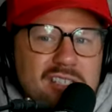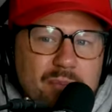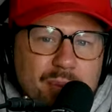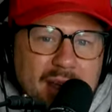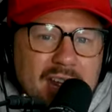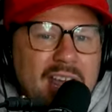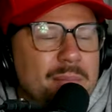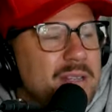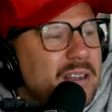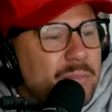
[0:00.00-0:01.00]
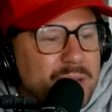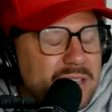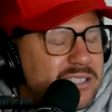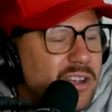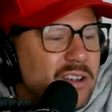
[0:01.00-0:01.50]
is a band. I mean, their
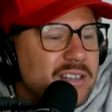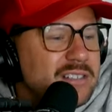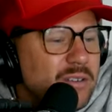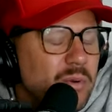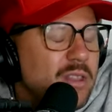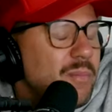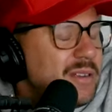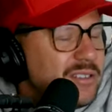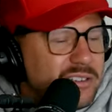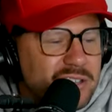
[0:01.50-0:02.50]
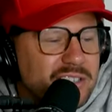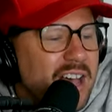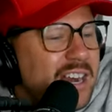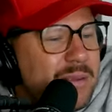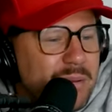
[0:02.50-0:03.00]
biggest song, one of their biggest songs called
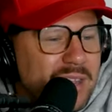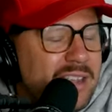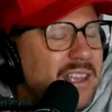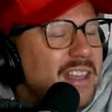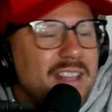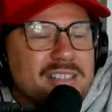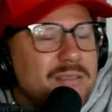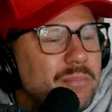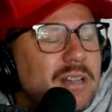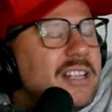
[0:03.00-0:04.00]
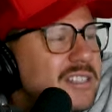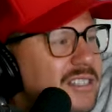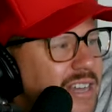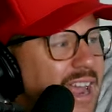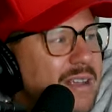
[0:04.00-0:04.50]
Honeybee. That's
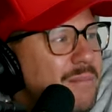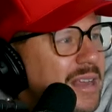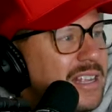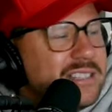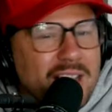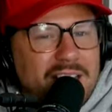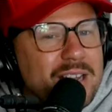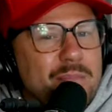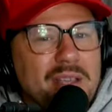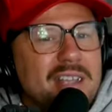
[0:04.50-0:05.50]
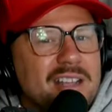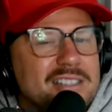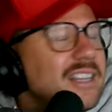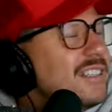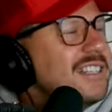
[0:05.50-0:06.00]
Melissa's name means honeybee. I
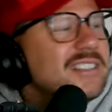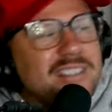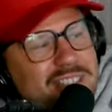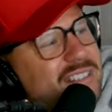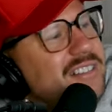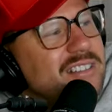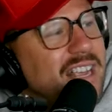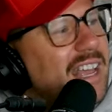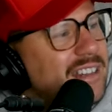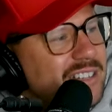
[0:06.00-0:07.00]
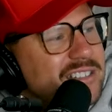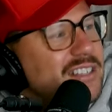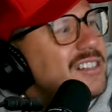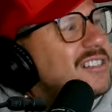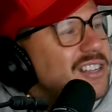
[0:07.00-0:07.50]
was like, this is it. This
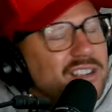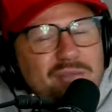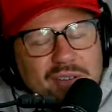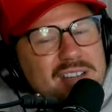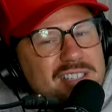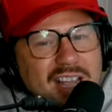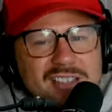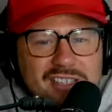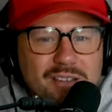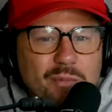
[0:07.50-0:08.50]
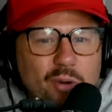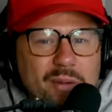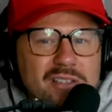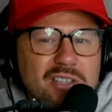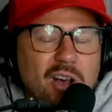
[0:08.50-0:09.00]
is a fantastic
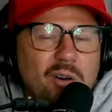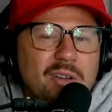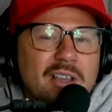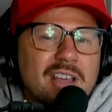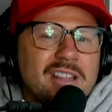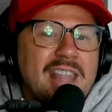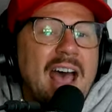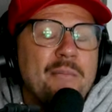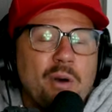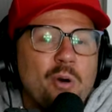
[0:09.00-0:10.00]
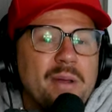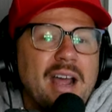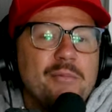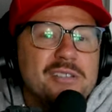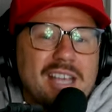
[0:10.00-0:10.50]
moment. So that moment
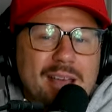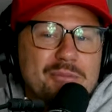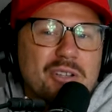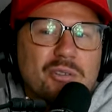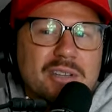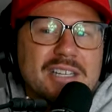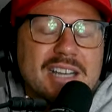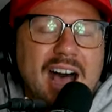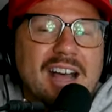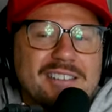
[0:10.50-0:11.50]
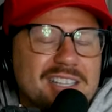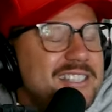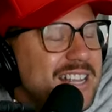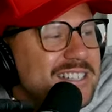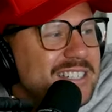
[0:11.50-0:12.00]
I was absolutely not
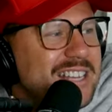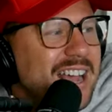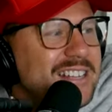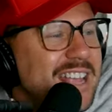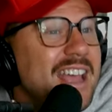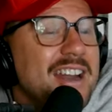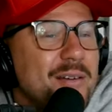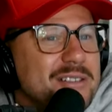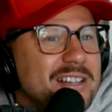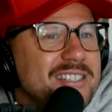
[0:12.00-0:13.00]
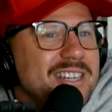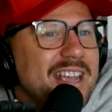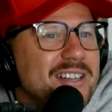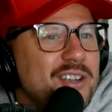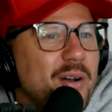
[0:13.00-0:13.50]
desensitized. And I was on
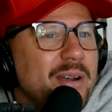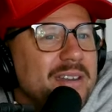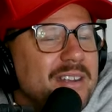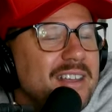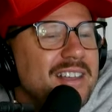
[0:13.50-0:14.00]
stage going,